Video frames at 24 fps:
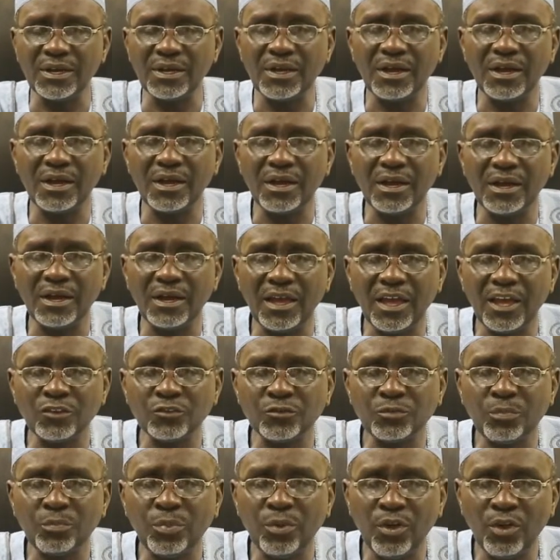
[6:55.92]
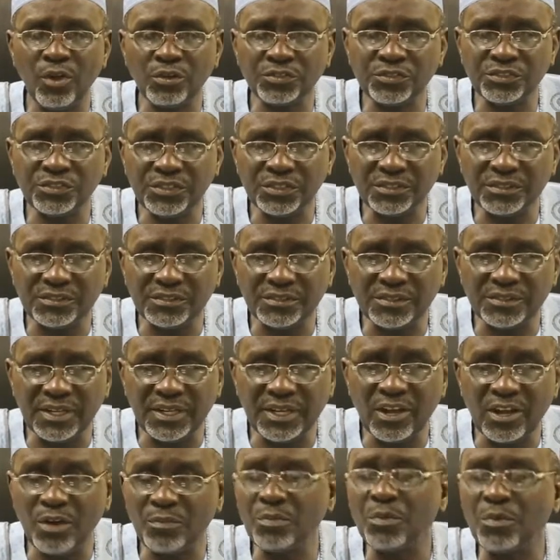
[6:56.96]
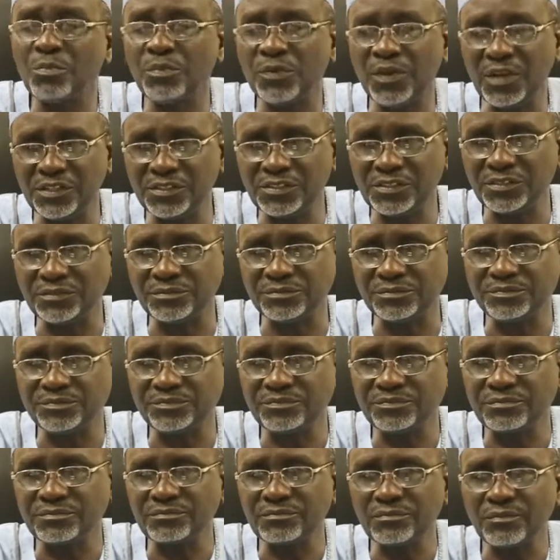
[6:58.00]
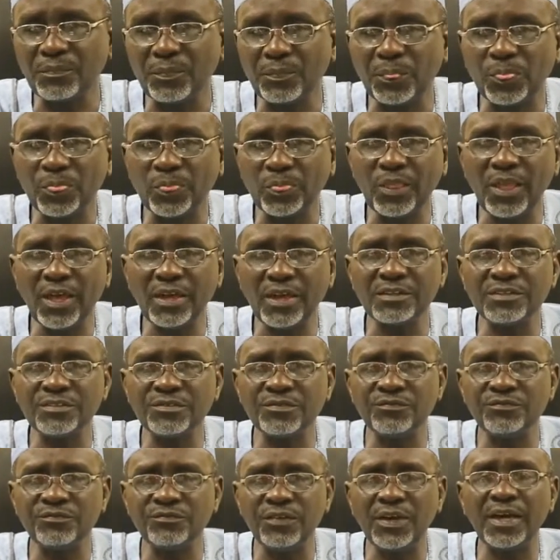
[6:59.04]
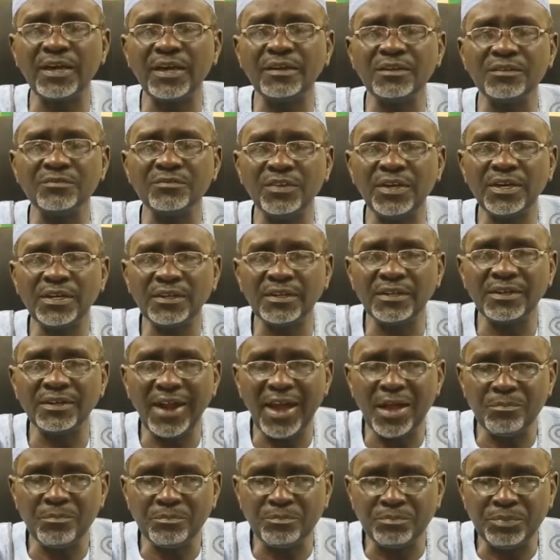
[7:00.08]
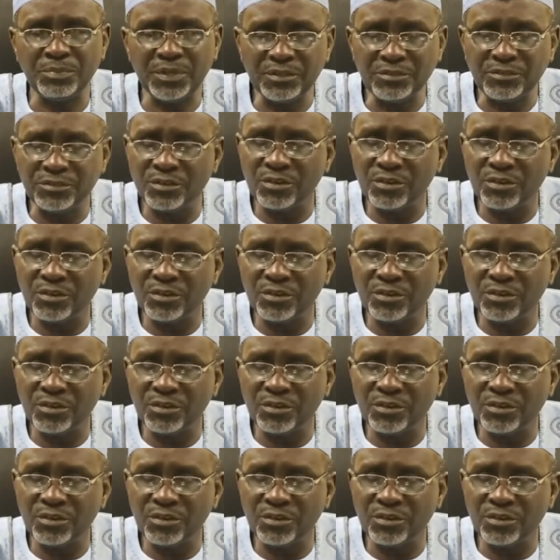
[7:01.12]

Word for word: uh, explosion in our population there is very, very rapid